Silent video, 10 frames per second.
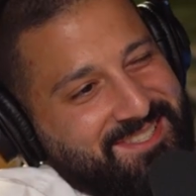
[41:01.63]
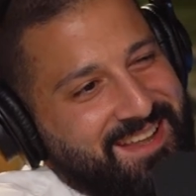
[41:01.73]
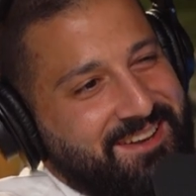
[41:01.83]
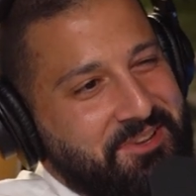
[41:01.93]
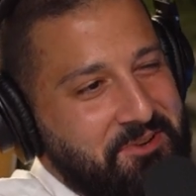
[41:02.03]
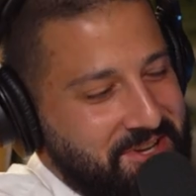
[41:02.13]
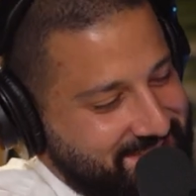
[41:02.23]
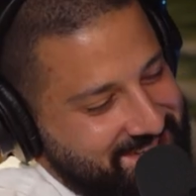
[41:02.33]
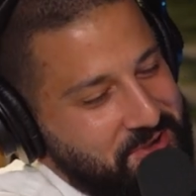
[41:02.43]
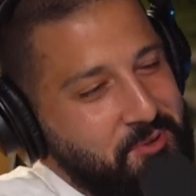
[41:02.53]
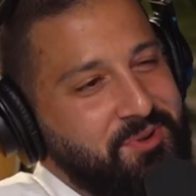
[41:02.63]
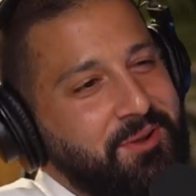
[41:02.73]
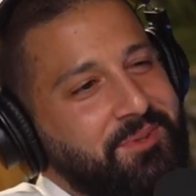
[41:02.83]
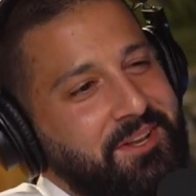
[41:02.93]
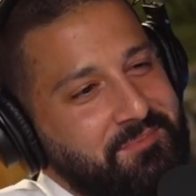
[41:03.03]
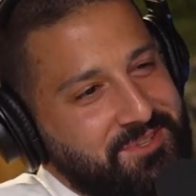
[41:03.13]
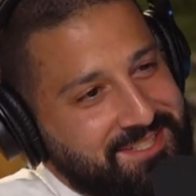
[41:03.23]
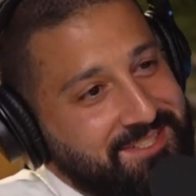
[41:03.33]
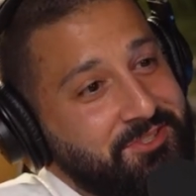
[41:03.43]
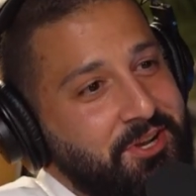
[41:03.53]
just out of curiosity, you open up the
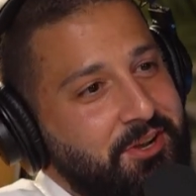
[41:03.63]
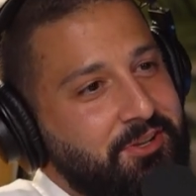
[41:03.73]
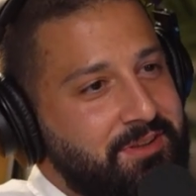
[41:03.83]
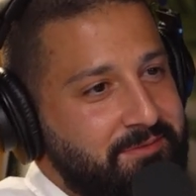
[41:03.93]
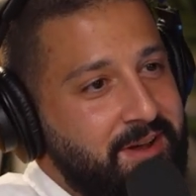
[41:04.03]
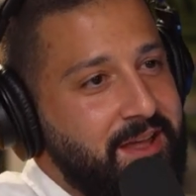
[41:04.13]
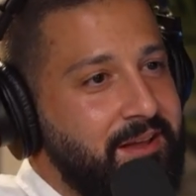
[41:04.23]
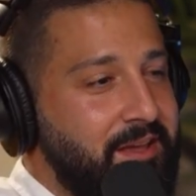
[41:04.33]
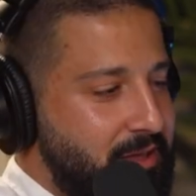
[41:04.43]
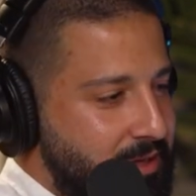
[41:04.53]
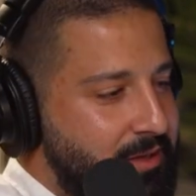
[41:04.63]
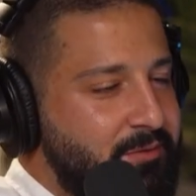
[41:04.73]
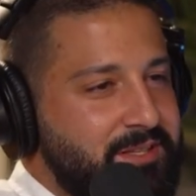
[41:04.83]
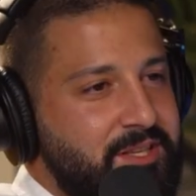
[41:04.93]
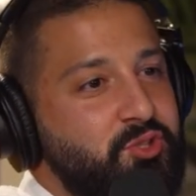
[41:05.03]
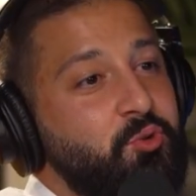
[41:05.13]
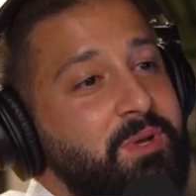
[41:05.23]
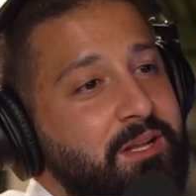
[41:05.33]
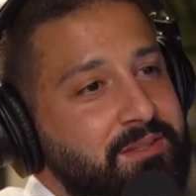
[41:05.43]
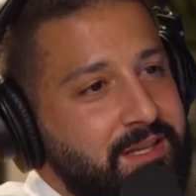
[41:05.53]
numbers and you start looking. Fine. Yeah. If it's a
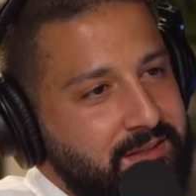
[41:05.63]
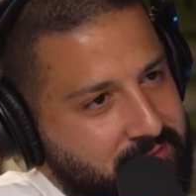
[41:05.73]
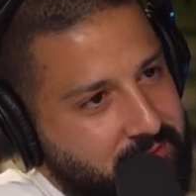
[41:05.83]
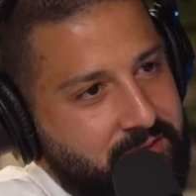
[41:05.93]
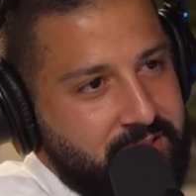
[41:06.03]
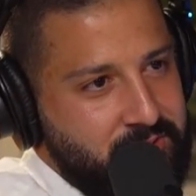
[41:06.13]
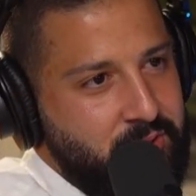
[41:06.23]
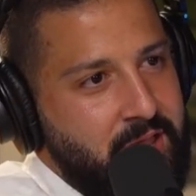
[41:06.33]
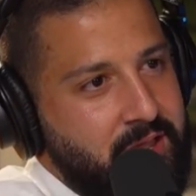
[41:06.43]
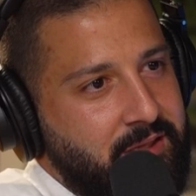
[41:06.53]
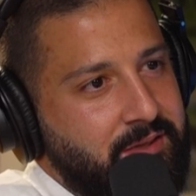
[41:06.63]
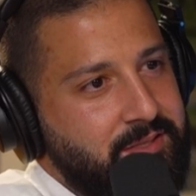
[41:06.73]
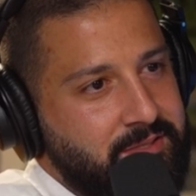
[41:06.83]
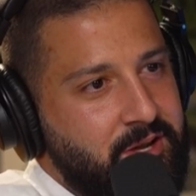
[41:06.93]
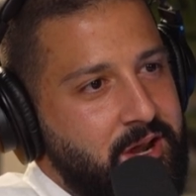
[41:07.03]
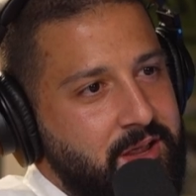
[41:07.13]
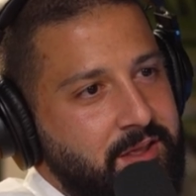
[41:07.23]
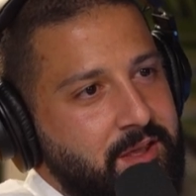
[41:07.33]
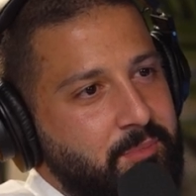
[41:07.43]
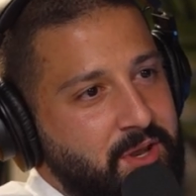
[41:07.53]
2-minute thing, that's okay. It's all
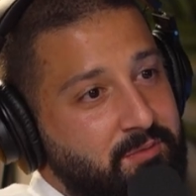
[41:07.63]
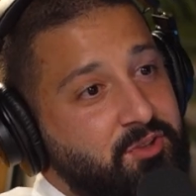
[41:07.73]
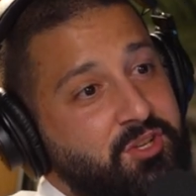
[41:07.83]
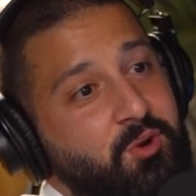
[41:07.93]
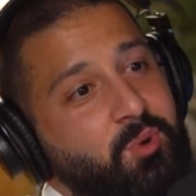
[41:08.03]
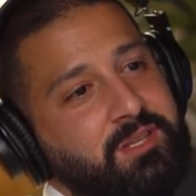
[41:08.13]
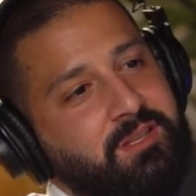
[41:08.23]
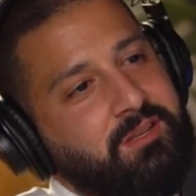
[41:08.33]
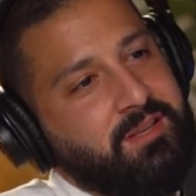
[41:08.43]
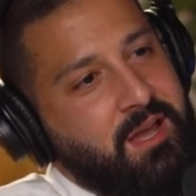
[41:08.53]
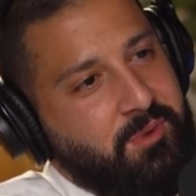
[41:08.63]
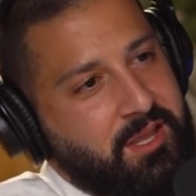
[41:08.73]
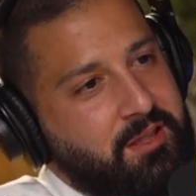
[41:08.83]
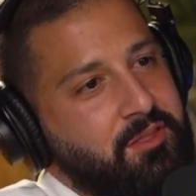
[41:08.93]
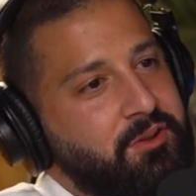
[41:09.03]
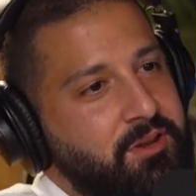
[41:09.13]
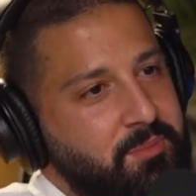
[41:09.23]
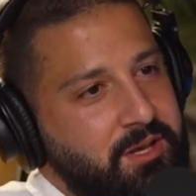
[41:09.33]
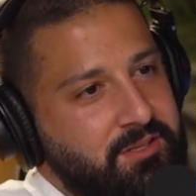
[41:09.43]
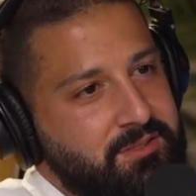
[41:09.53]
right. But if you start wasting your time again,
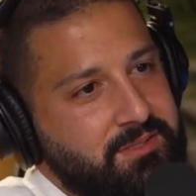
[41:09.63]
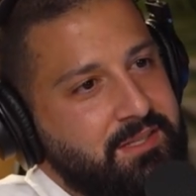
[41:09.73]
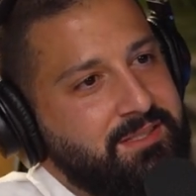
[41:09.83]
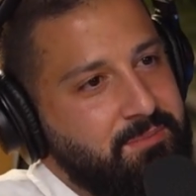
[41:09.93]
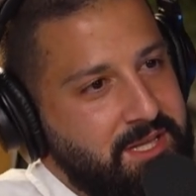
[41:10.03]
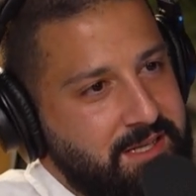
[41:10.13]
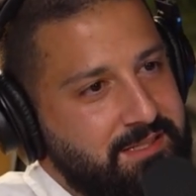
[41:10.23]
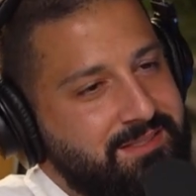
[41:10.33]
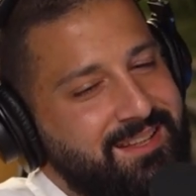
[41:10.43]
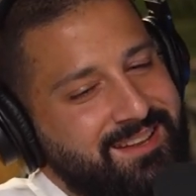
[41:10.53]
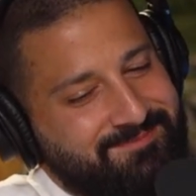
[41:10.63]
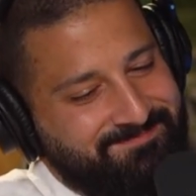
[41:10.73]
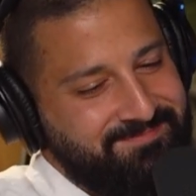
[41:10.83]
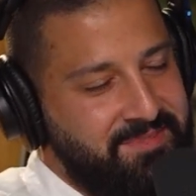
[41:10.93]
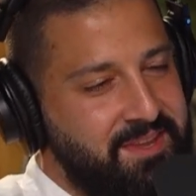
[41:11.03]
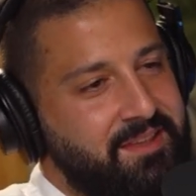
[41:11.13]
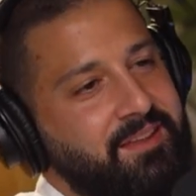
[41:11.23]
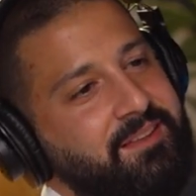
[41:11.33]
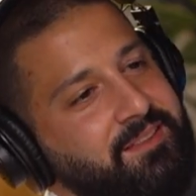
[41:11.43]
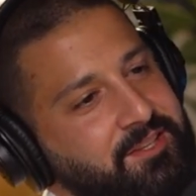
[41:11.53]
30 minutes, 60 minutes, then
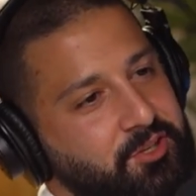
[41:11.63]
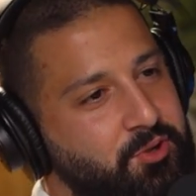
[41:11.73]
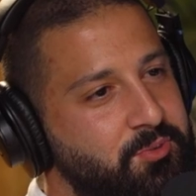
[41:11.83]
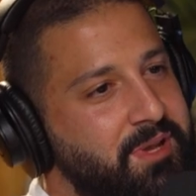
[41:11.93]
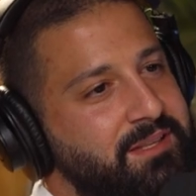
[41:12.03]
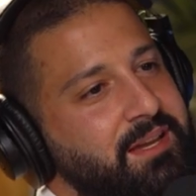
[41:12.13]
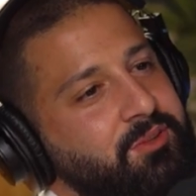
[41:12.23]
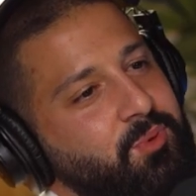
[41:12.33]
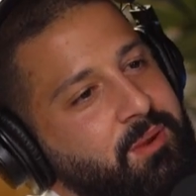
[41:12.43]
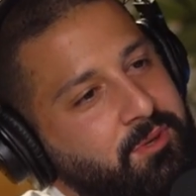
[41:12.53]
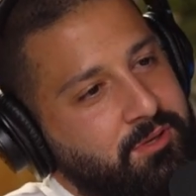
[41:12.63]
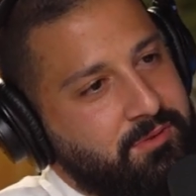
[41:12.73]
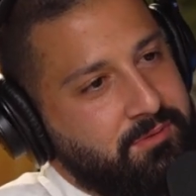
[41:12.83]
you're going back down the rabbit